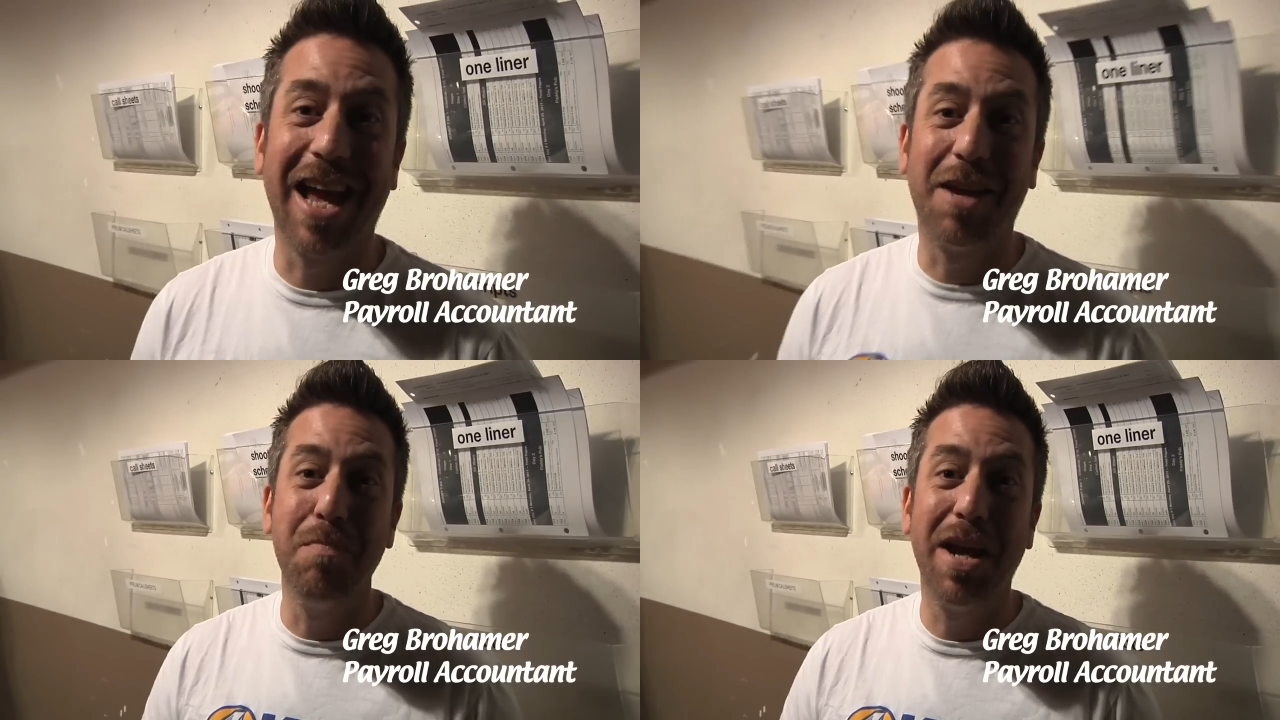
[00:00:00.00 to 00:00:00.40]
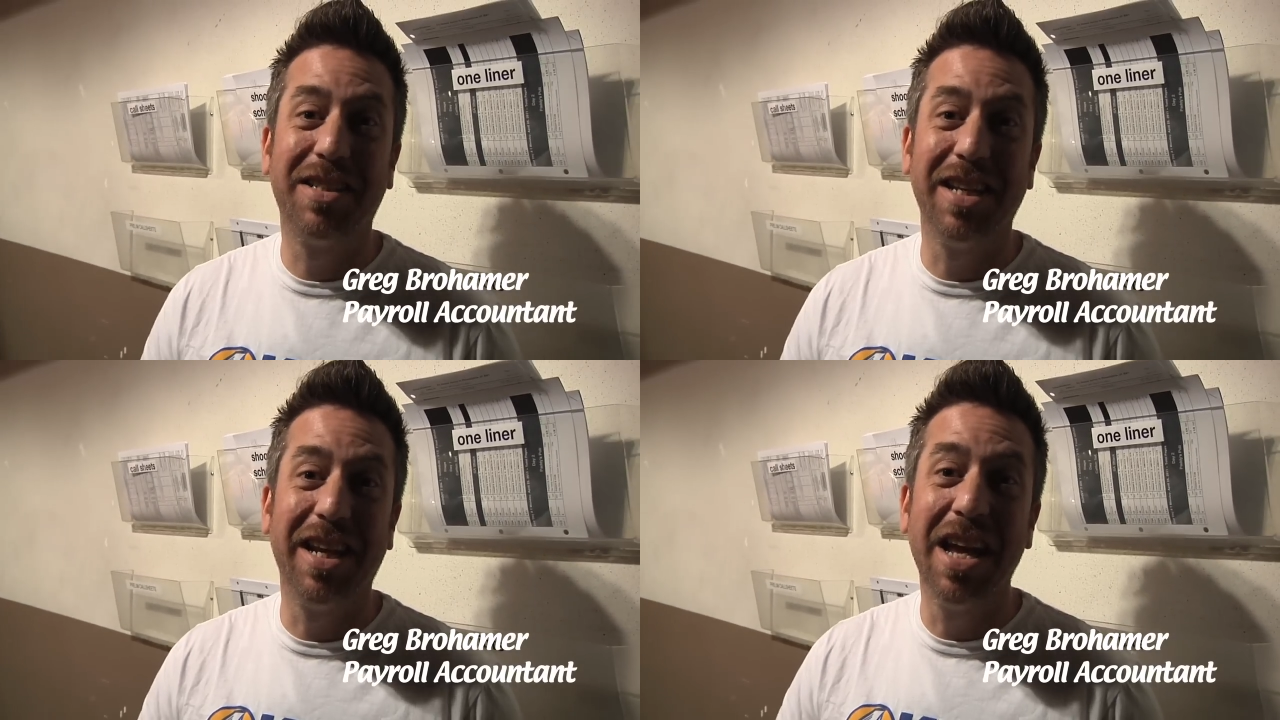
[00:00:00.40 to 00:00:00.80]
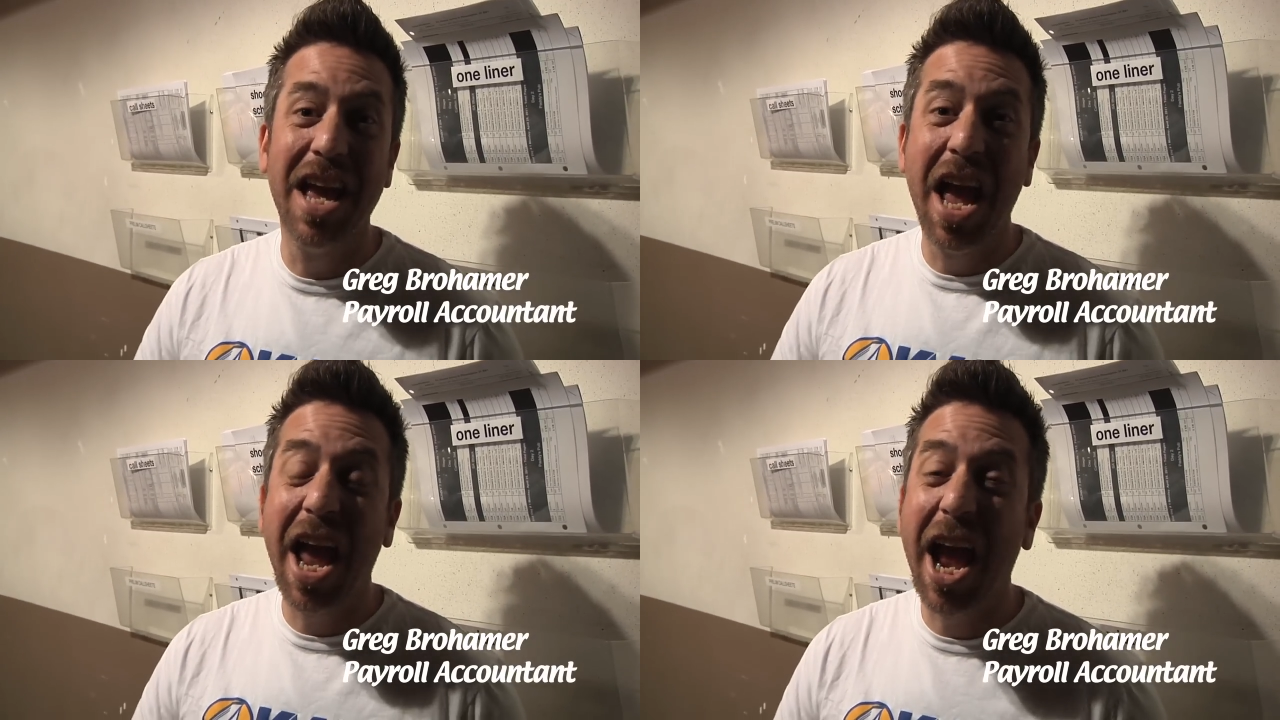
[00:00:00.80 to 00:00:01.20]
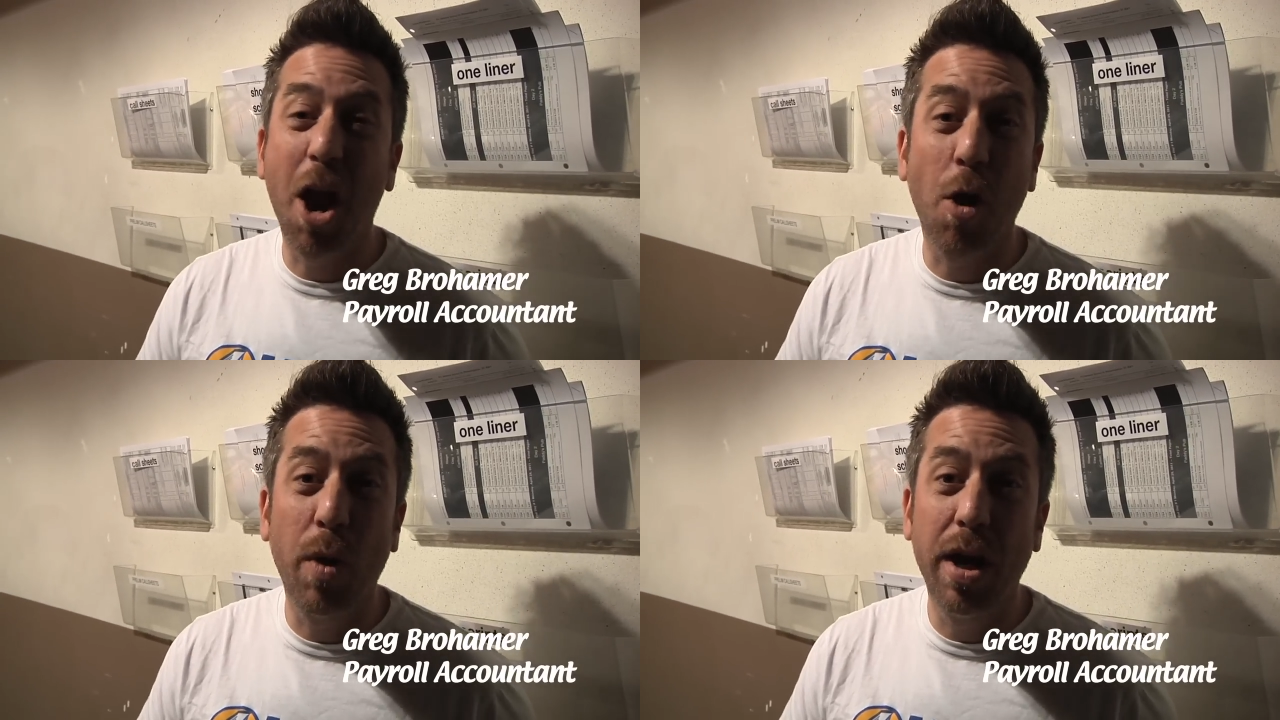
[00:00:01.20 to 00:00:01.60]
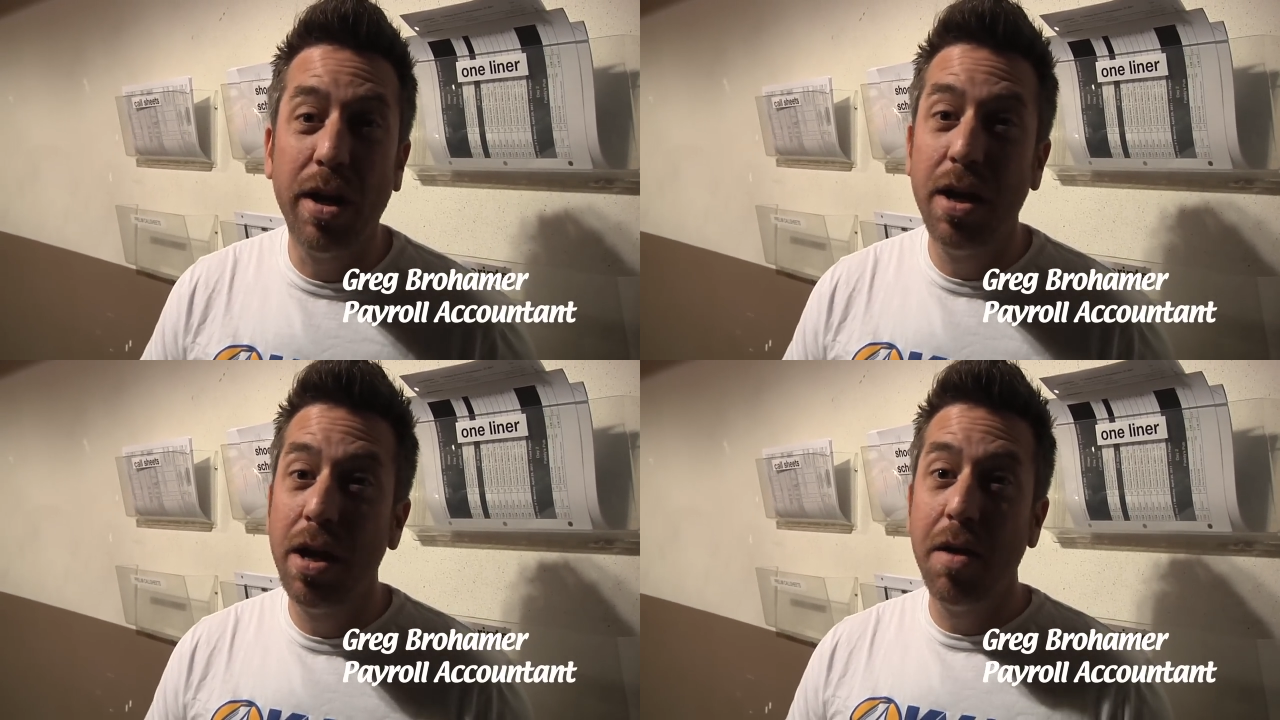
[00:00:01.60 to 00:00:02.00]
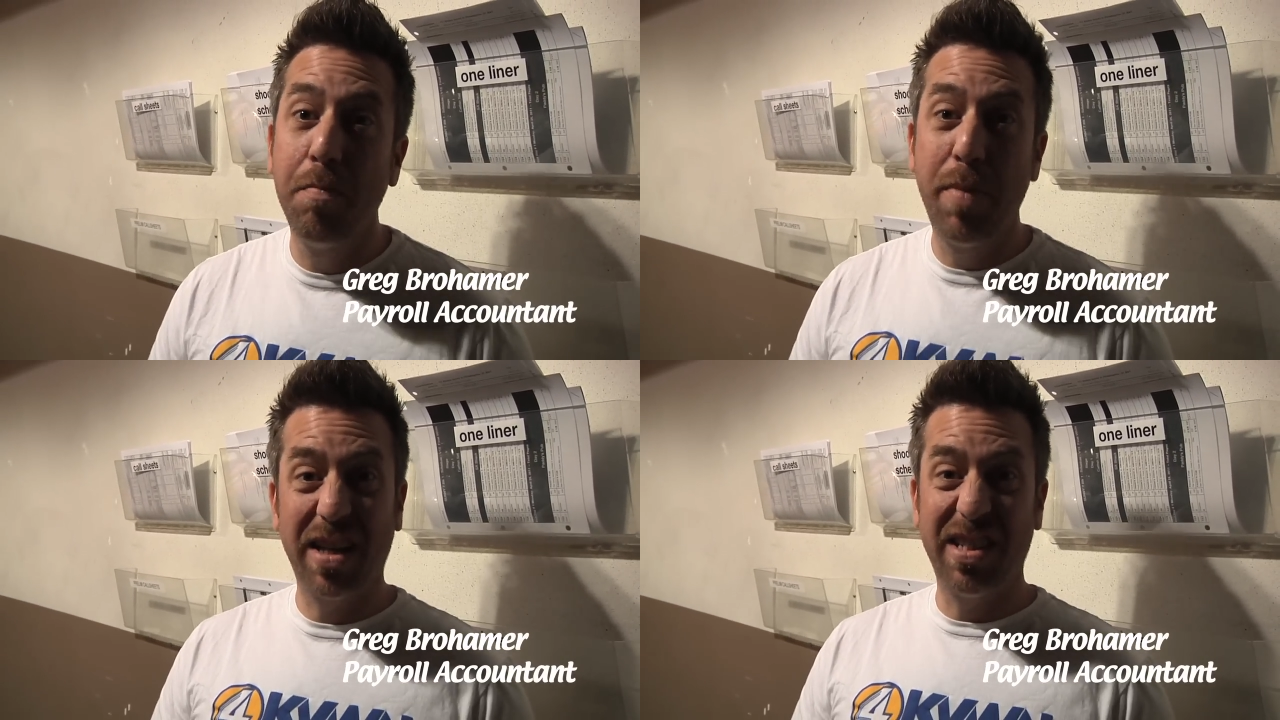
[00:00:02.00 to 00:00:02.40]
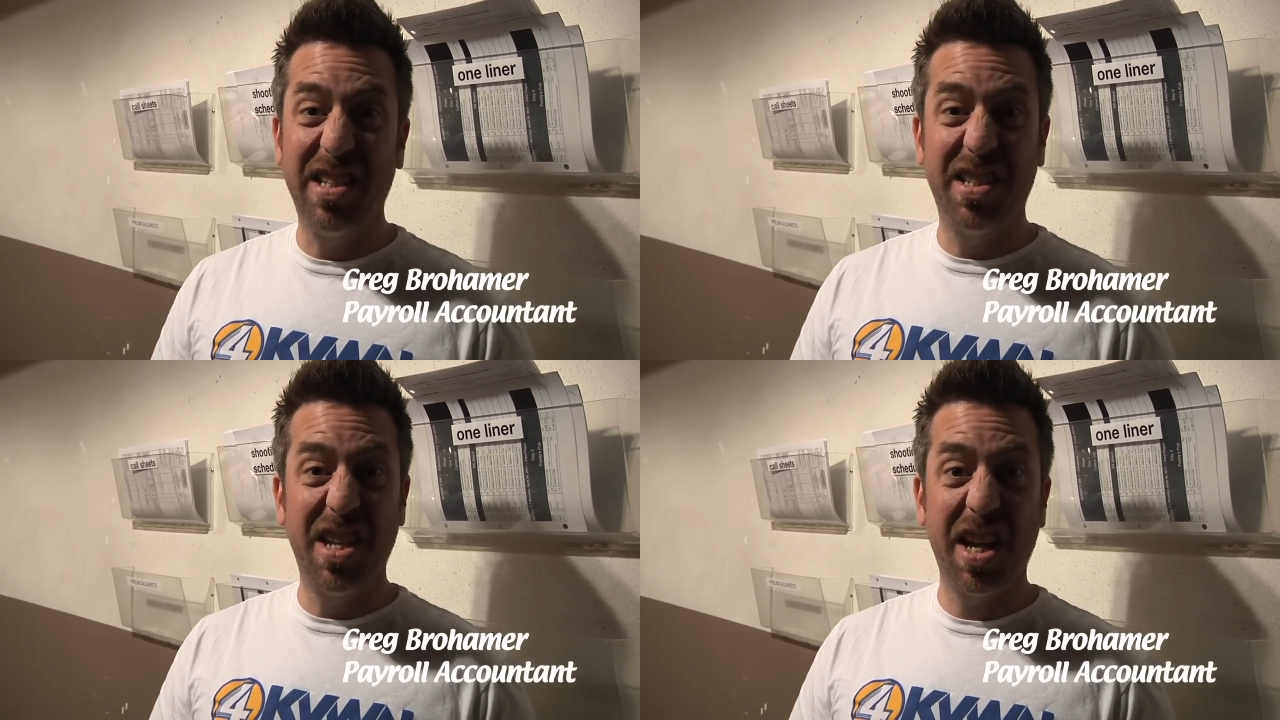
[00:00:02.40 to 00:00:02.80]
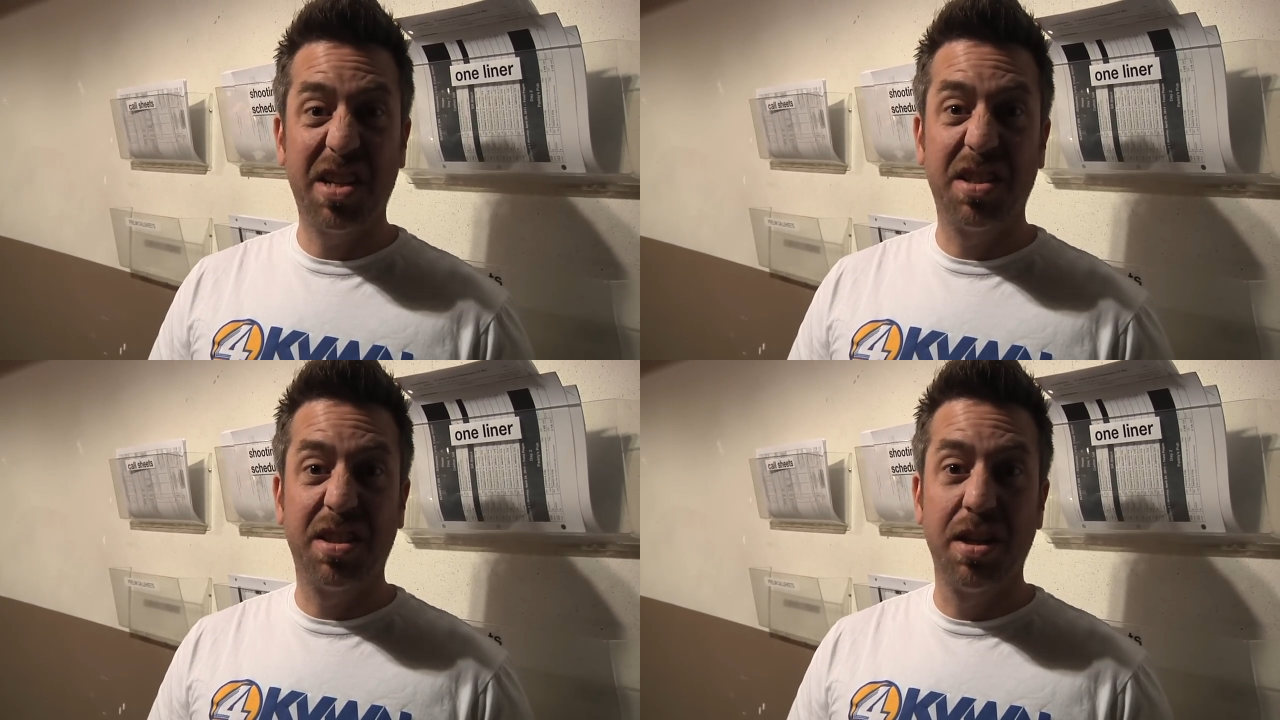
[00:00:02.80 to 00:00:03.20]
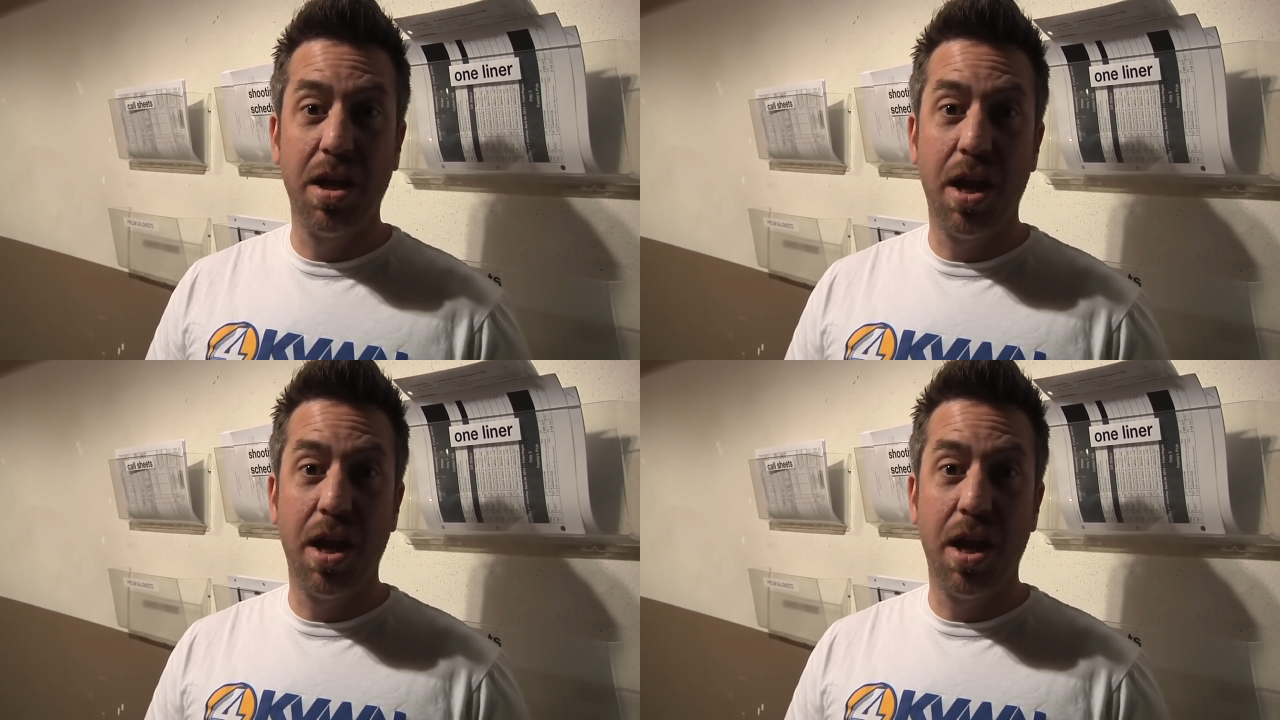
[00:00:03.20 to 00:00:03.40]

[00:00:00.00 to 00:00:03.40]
like mixing heroin, pixie sticks,